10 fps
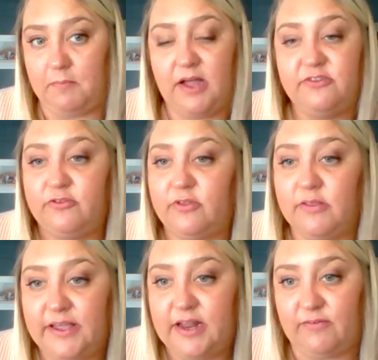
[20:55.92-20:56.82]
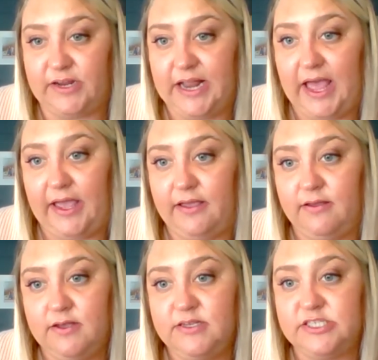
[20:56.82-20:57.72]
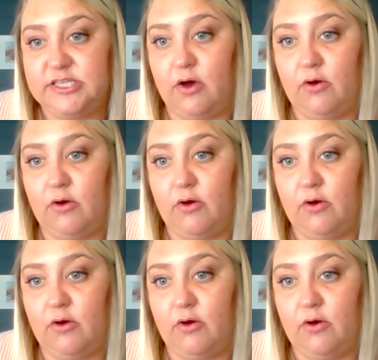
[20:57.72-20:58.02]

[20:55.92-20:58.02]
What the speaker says: undo the lid every day. So,